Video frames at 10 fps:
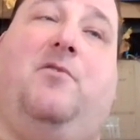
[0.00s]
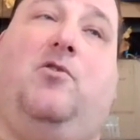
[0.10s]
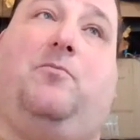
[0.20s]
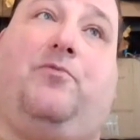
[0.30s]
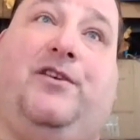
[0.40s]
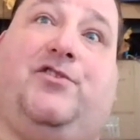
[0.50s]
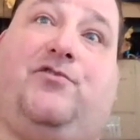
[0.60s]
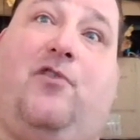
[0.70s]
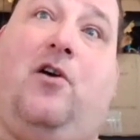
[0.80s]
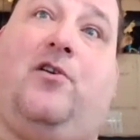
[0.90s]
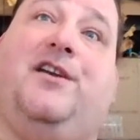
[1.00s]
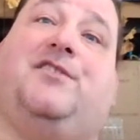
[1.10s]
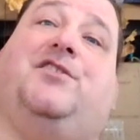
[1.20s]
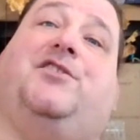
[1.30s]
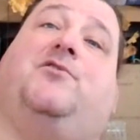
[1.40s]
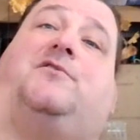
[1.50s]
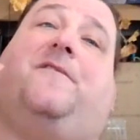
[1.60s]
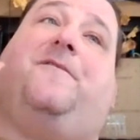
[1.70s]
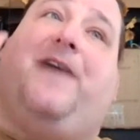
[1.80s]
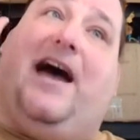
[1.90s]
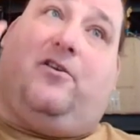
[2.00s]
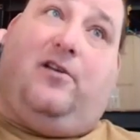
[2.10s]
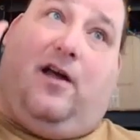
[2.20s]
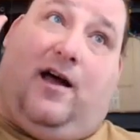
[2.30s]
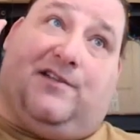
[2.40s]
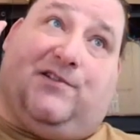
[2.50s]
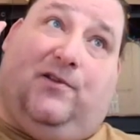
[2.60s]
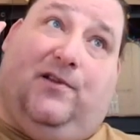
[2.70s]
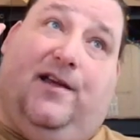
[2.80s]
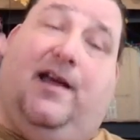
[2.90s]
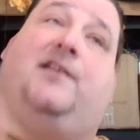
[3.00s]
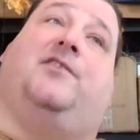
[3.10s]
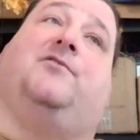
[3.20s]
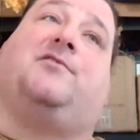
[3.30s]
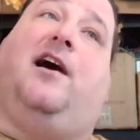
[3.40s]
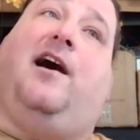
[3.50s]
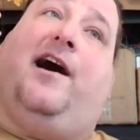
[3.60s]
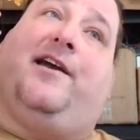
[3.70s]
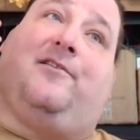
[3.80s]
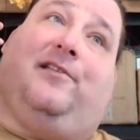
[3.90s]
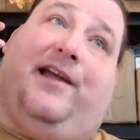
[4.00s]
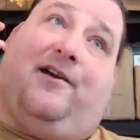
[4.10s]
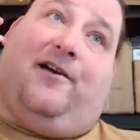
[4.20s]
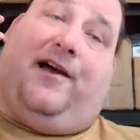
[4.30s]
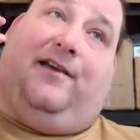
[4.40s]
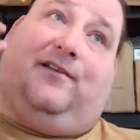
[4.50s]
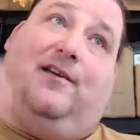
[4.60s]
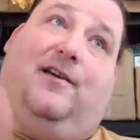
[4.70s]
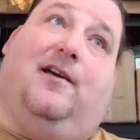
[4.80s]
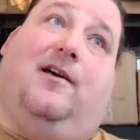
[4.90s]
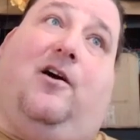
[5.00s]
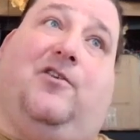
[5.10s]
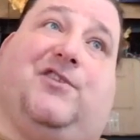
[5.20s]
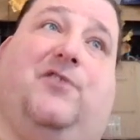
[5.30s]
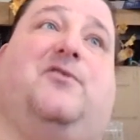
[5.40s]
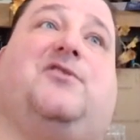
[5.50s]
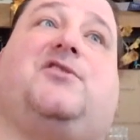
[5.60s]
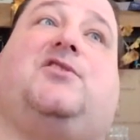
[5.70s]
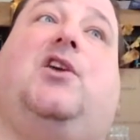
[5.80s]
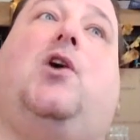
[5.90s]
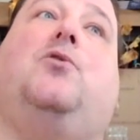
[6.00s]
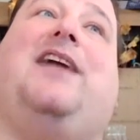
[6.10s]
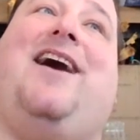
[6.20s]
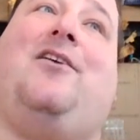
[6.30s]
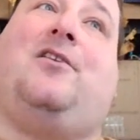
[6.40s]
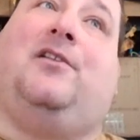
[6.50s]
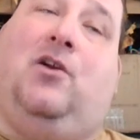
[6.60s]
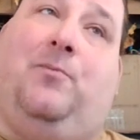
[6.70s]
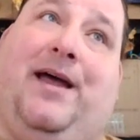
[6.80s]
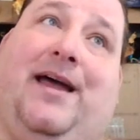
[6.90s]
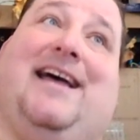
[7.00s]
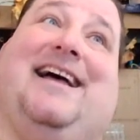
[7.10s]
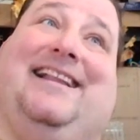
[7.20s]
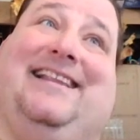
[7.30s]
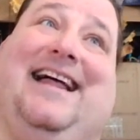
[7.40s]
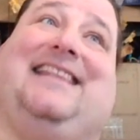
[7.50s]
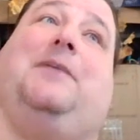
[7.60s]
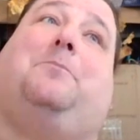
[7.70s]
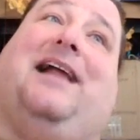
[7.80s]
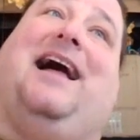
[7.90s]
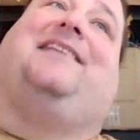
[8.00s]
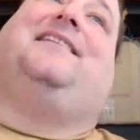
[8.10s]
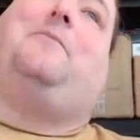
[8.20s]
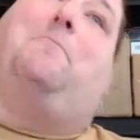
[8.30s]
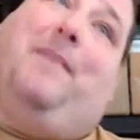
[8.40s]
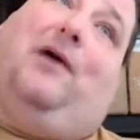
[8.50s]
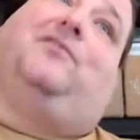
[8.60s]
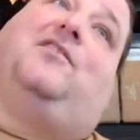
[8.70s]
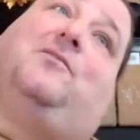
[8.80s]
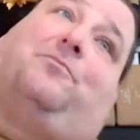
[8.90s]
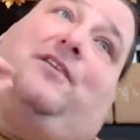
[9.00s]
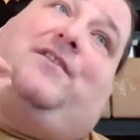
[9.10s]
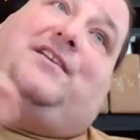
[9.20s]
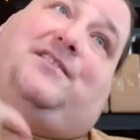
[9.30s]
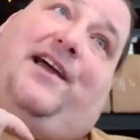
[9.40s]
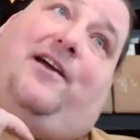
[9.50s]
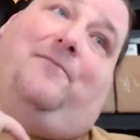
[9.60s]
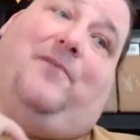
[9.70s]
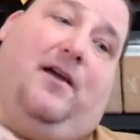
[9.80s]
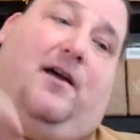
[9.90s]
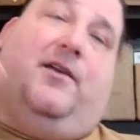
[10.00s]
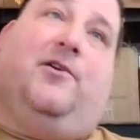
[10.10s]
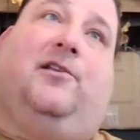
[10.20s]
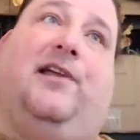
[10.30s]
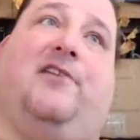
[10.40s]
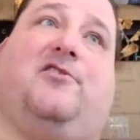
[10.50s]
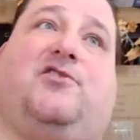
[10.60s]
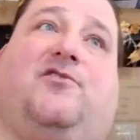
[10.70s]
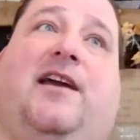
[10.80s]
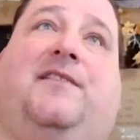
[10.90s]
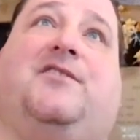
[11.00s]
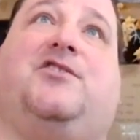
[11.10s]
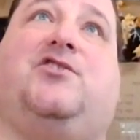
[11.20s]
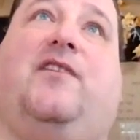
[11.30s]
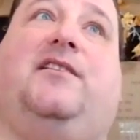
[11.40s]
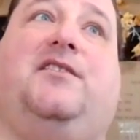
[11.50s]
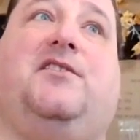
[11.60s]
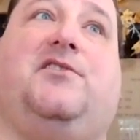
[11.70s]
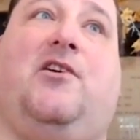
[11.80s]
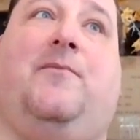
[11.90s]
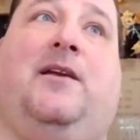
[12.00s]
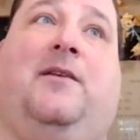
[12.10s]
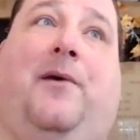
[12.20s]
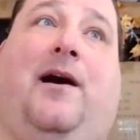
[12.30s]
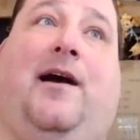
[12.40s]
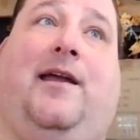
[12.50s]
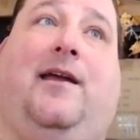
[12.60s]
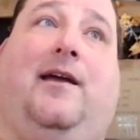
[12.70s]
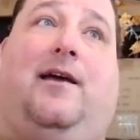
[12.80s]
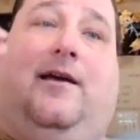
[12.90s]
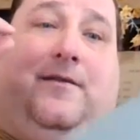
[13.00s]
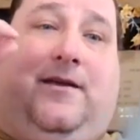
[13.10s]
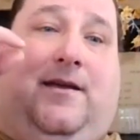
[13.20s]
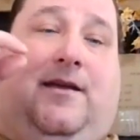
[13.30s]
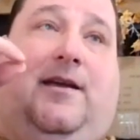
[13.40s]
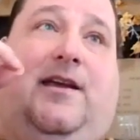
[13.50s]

mode print stronger is to use a fatter nozzle and to use a higher layer height. Also, slow down a little bit. Let the plastic melt to the previous layer. Your layer strength is strictly determined by the